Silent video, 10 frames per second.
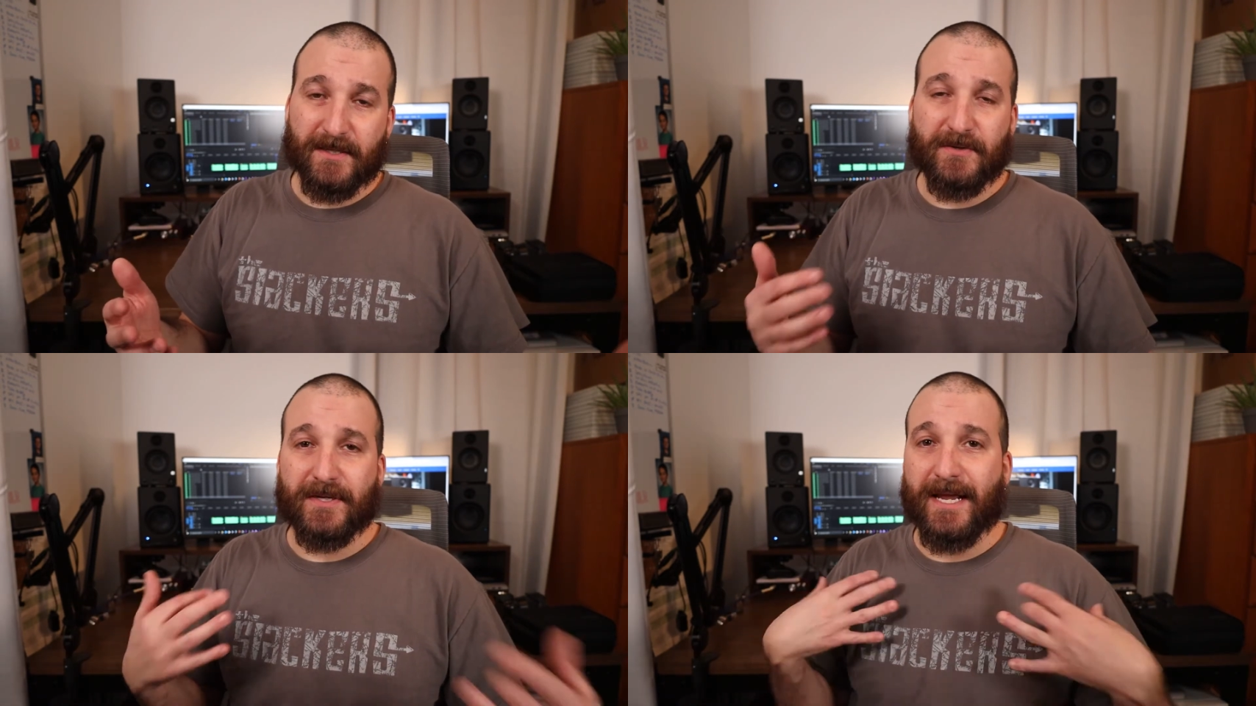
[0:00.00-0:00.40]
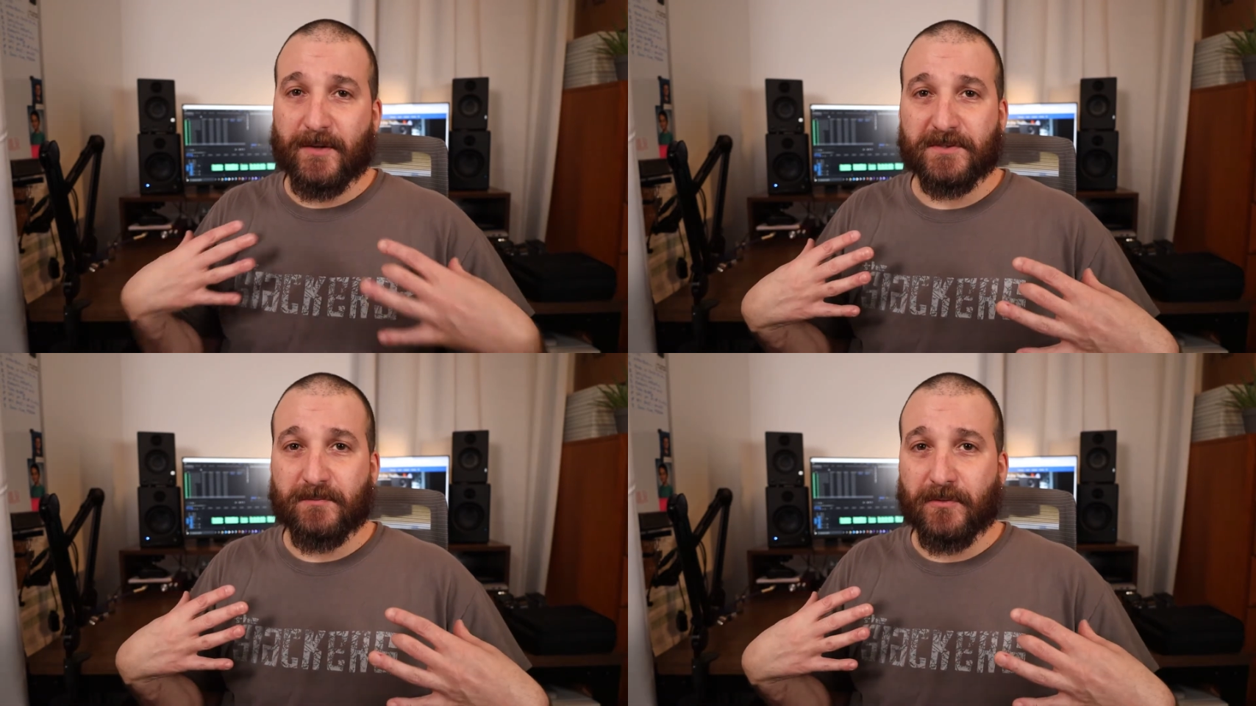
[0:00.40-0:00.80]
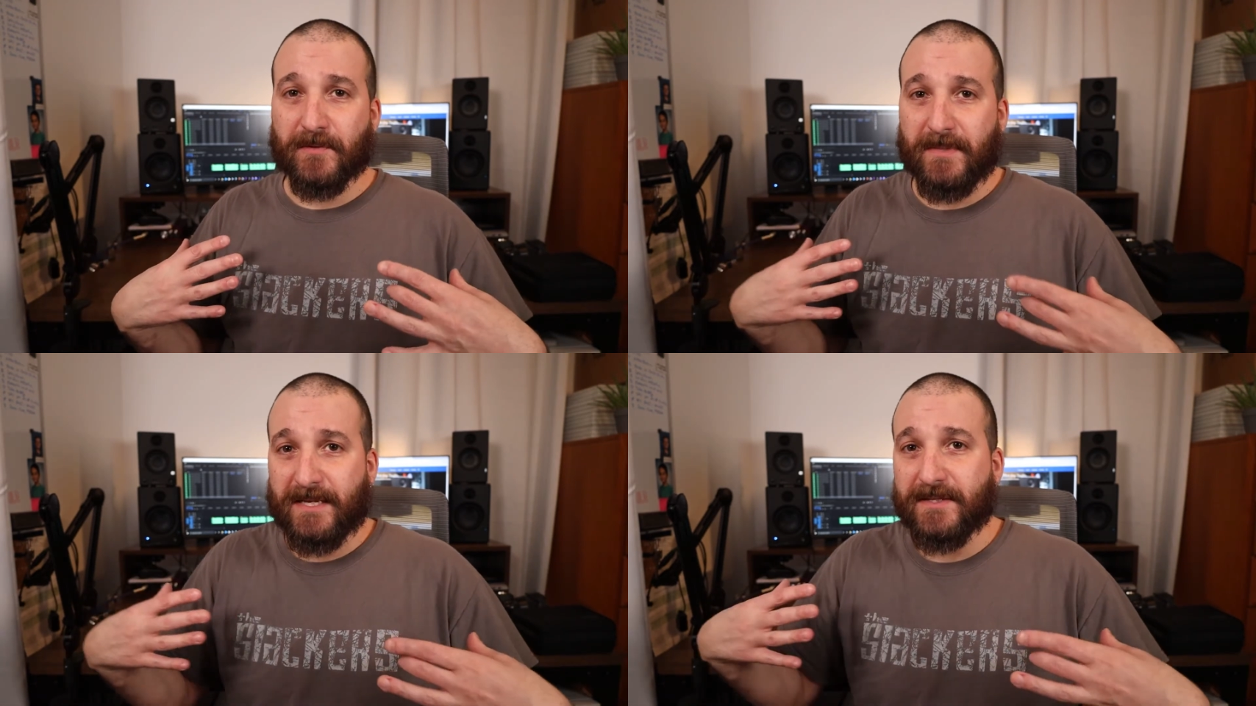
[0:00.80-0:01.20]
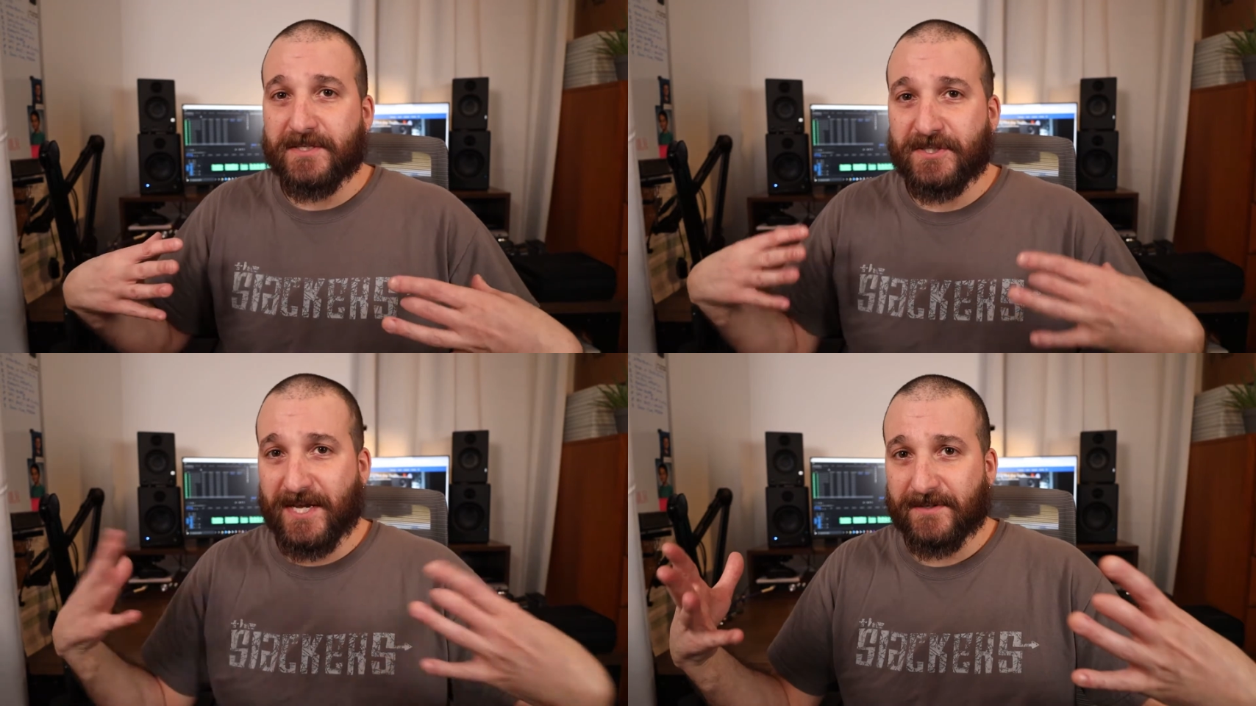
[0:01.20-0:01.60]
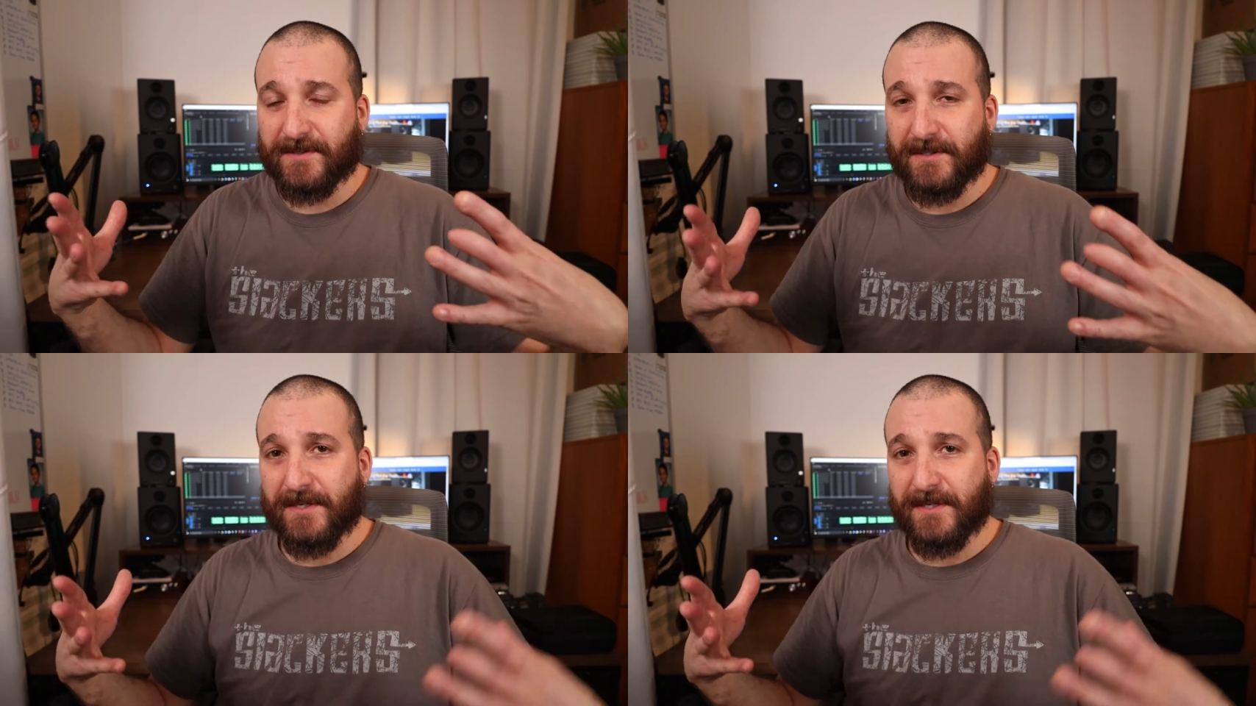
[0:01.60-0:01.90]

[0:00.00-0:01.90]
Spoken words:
you can help support me in this channel.